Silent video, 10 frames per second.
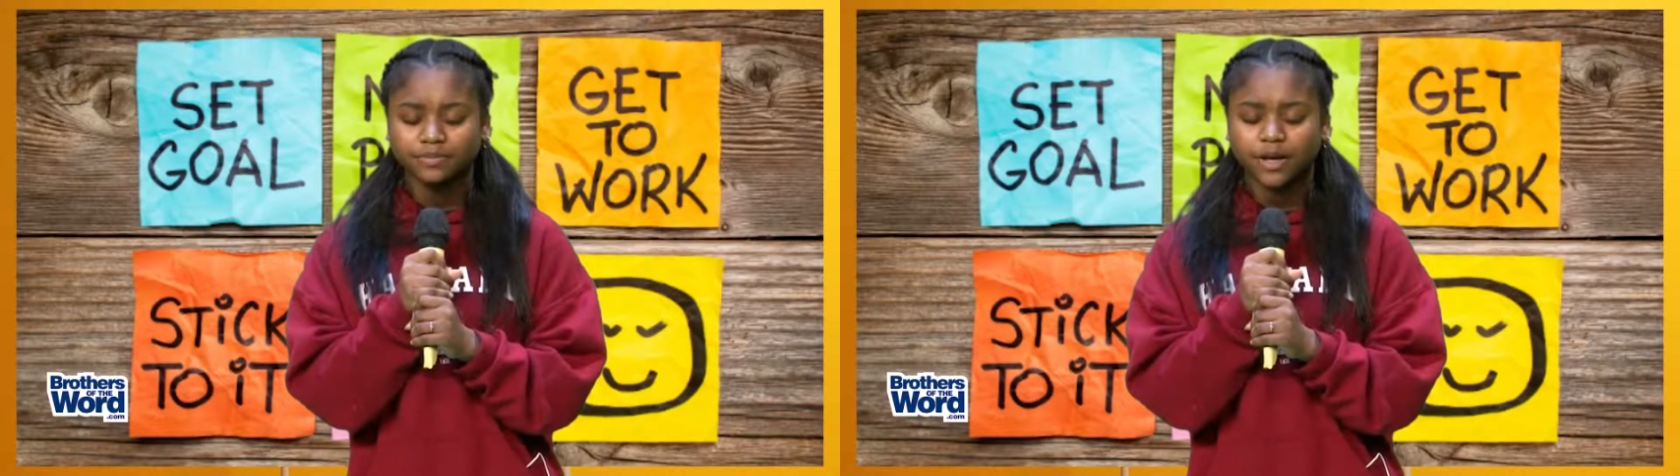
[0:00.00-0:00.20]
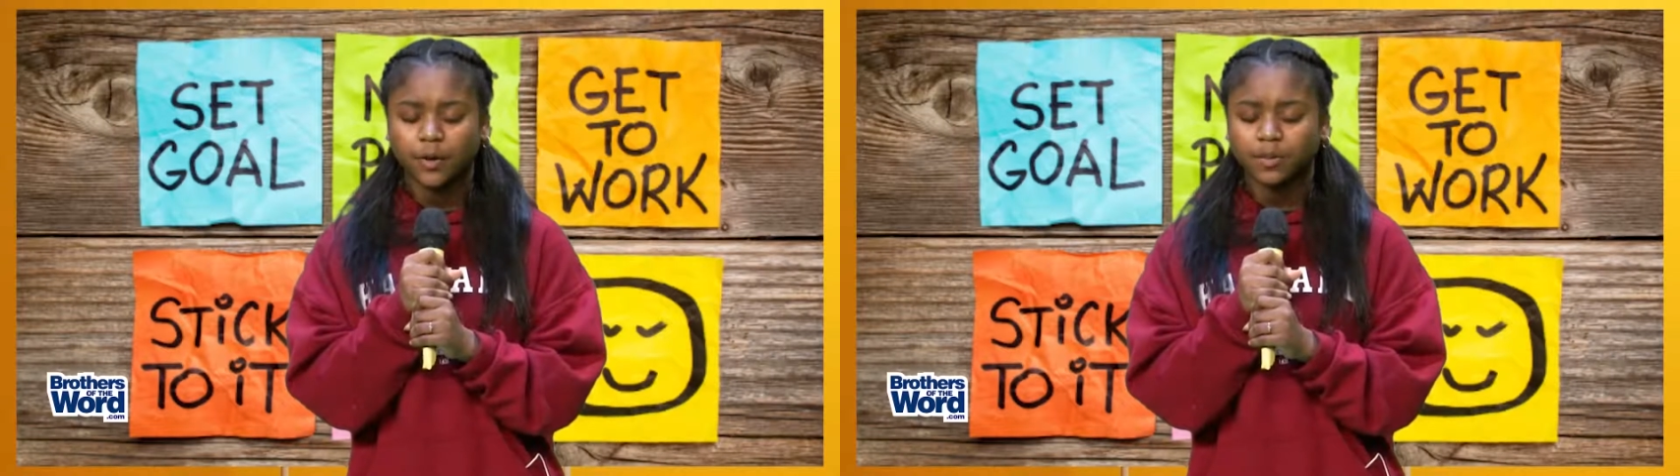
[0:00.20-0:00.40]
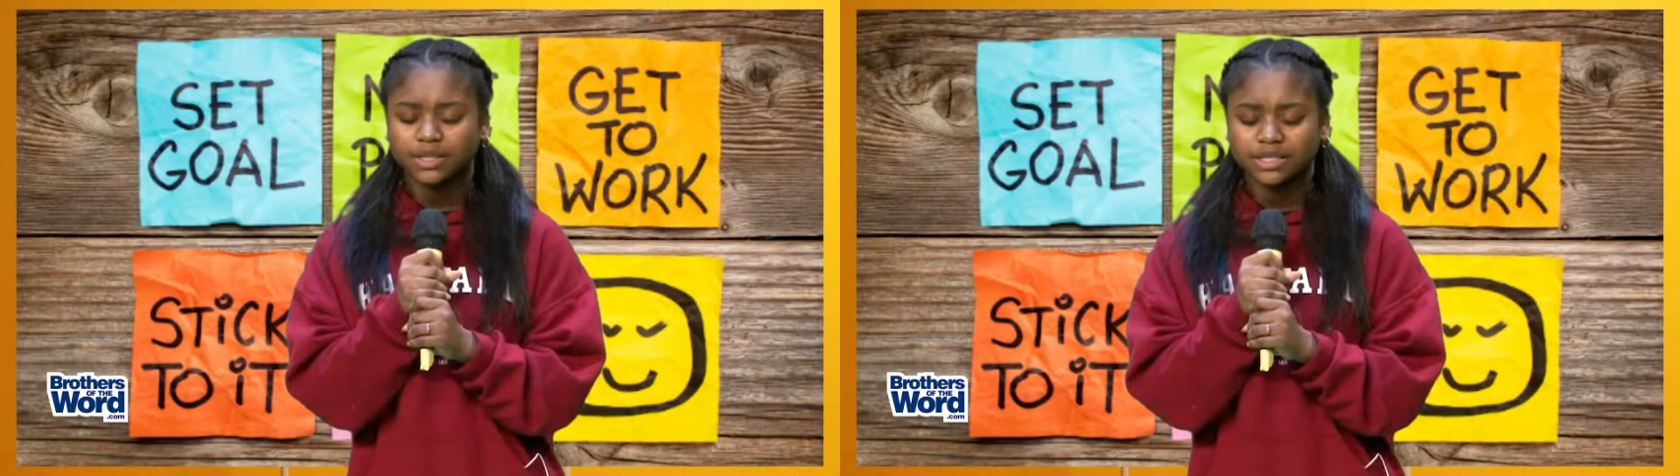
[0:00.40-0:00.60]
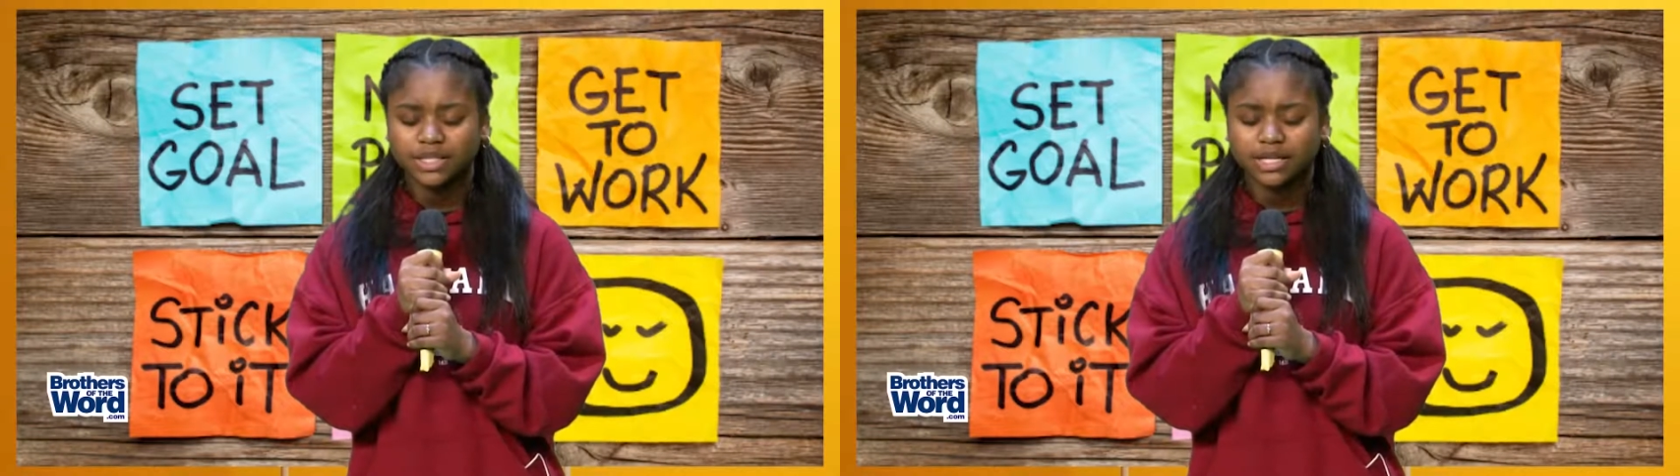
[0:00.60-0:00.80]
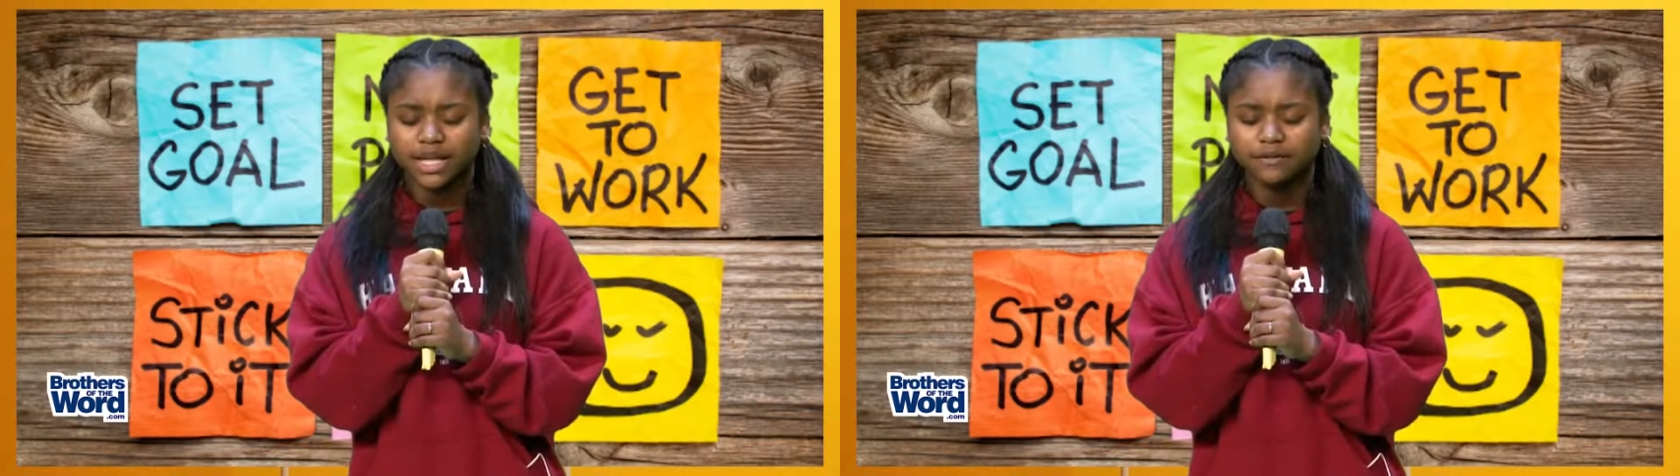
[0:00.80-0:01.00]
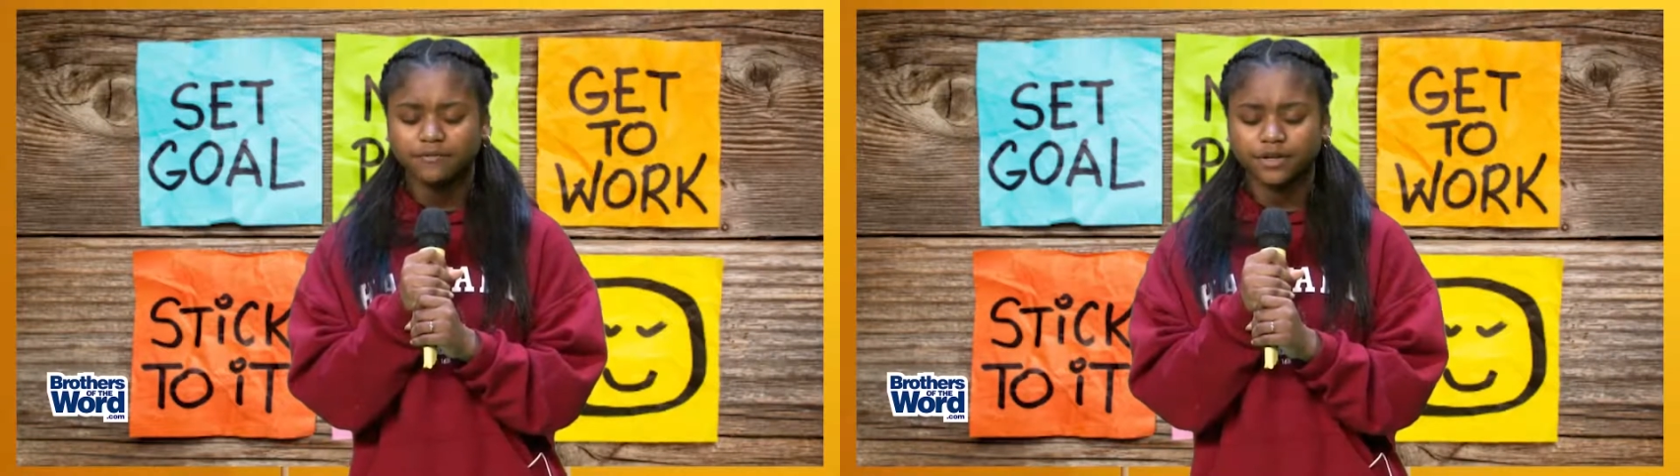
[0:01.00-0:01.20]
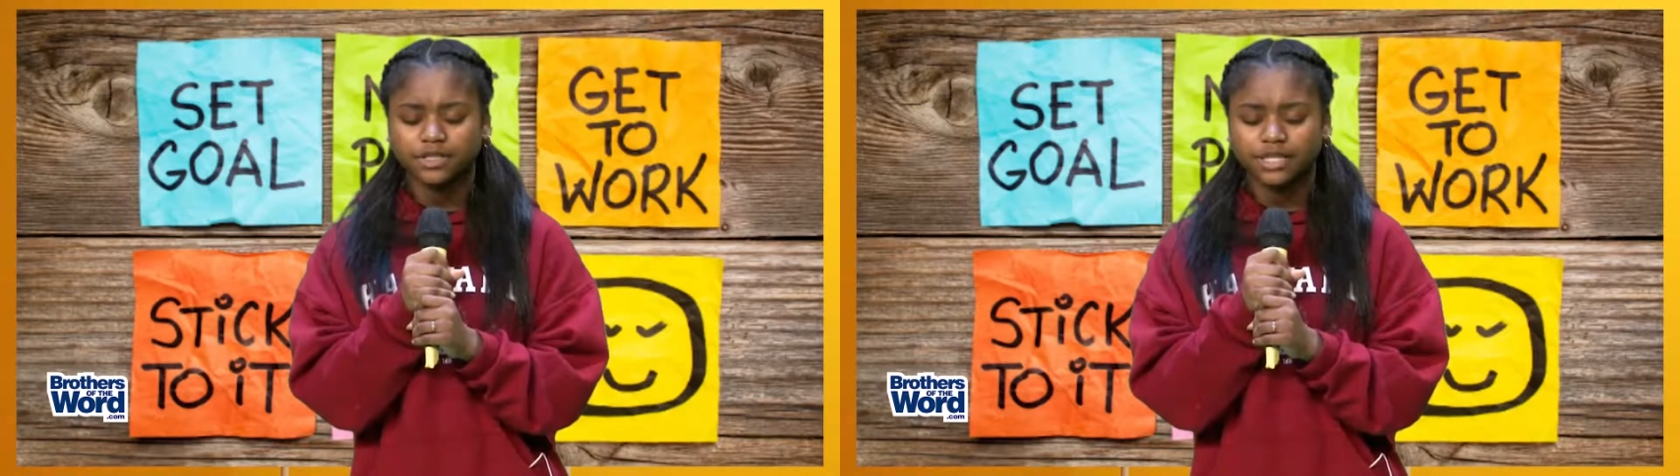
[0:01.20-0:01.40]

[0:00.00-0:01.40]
help us to get that first